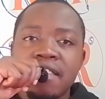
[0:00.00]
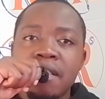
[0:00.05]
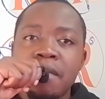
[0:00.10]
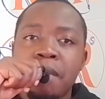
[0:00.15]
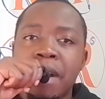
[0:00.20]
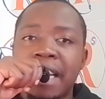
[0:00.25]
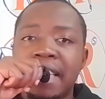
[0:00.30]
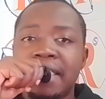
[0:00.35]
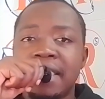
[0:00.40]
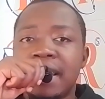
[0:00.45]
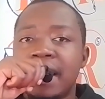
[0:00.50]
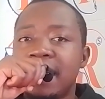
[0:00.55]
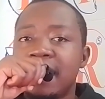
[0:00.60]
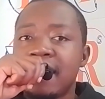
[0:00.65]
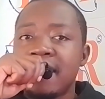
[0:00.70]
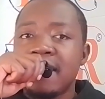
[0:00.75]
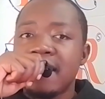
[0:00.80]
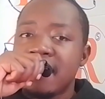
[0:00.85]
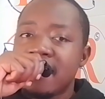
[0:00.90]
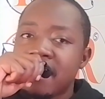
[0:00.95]
See, marketing
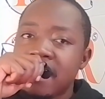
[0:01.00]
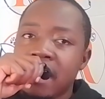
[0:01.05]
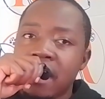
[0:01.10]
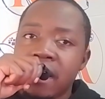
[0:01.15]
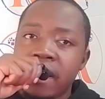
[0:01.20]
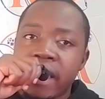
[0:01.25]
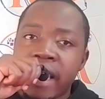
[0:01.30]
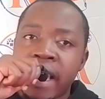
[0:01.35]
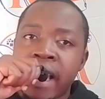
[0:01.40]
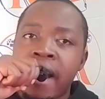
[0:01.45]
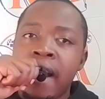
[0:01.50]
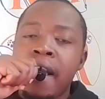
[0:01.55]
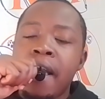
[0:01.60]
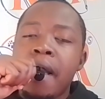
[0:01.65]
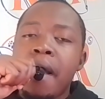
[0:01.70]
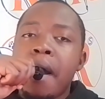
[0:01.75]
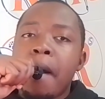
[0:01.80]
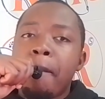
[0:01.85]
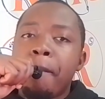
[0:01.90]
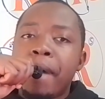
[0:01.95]
agency is still there,
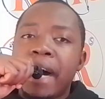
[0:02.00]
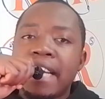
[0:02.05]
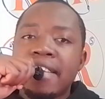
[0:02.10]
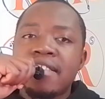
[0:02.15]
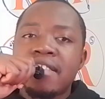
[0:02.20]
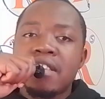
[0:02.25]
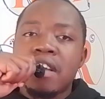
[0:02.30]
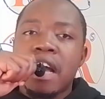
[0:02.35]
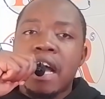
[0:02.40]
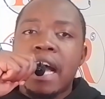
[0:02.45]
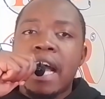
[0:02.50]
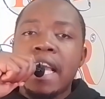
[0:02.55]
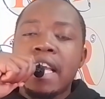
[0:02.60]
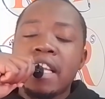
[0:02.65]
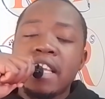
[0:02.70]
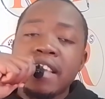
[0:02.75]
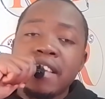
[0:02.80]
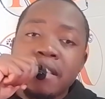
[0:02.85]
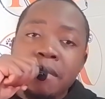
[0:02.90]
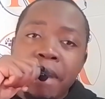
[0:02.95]
but
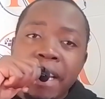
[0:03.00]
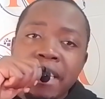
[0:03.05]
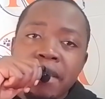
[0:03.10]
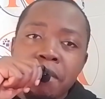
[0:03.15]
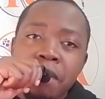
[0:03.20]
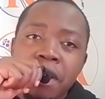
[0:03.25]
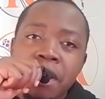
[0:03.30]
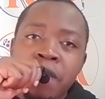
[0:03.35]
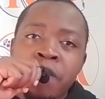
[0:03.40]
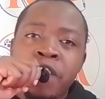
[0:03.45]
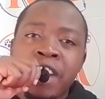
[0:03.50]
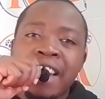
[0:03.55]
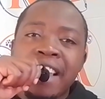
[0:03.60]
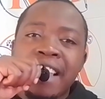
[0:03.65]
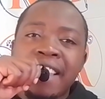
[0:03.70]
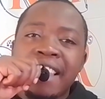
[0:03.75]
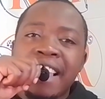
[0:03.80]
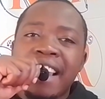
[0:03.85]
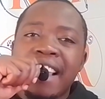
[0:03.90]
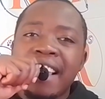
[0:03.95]
it might be different.
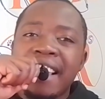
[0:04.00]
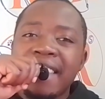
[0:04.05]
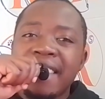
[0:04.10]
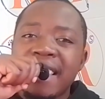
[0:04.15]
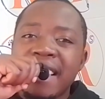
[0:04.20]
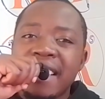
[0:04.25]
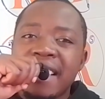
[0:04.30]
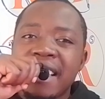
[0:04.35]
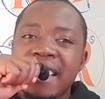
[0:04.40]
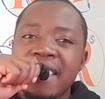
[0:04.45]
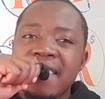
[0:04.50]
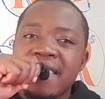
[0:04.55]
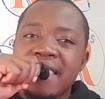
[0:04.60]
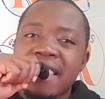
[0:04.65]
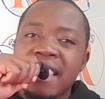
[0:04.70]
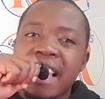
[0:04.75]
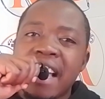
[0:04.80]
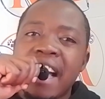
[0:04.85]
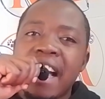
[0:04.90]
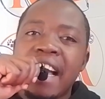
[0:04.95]
And then another thing that
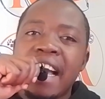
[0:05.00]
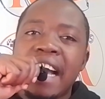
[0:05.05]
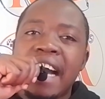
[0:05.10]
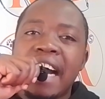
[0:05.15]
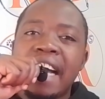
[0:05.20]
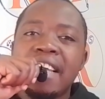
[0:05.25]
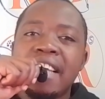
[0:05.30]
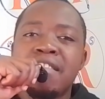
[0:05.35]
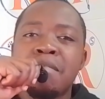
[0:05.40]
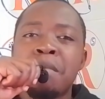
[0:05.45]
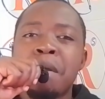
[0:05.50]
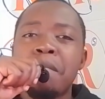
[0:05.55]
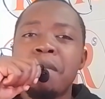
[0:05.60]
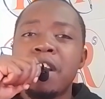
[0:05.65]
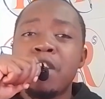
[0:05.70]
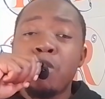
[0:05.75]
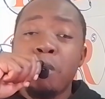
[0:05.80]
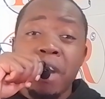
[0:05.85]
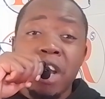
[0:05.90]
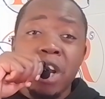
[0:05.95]
is there, it's
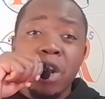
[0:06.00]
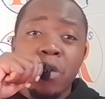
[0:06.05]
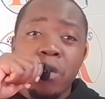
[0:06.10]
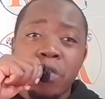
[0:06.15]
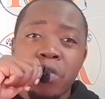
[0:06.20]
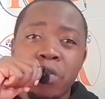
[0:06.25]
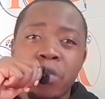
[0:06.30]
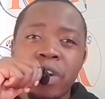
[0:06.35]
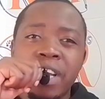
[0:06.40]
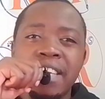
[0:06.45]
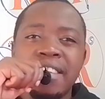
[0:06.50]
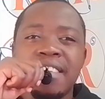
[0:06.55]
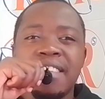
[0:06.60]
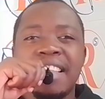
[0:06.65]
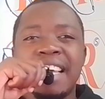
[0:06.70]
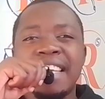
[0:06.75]
maybe domain authority.